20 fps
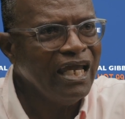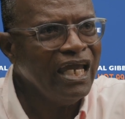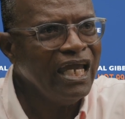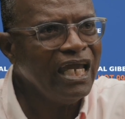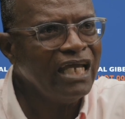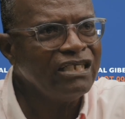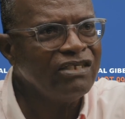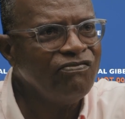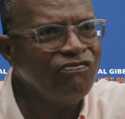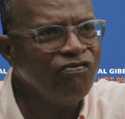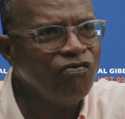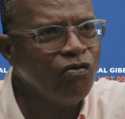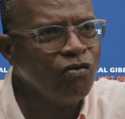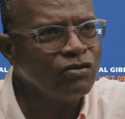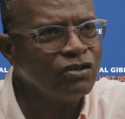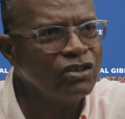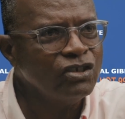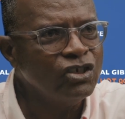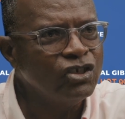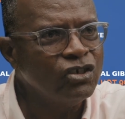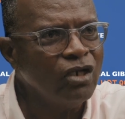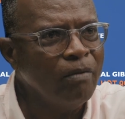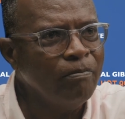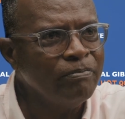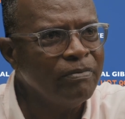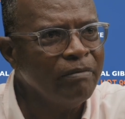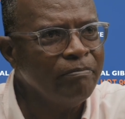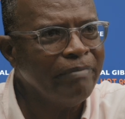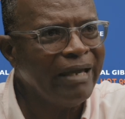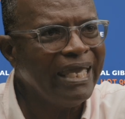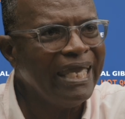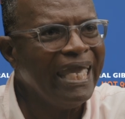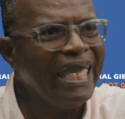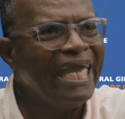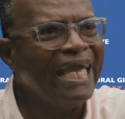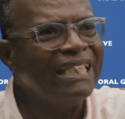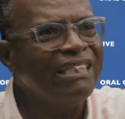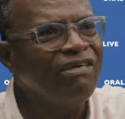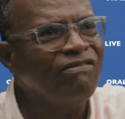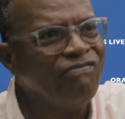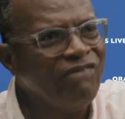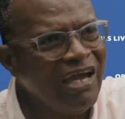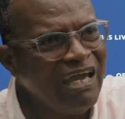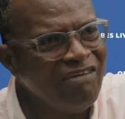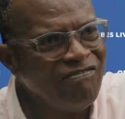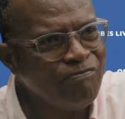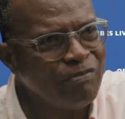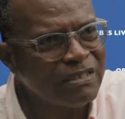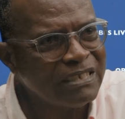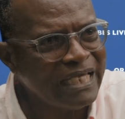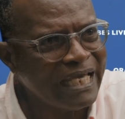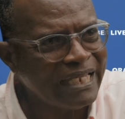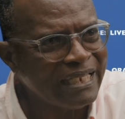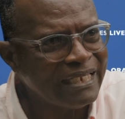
His votes jumped by 85%.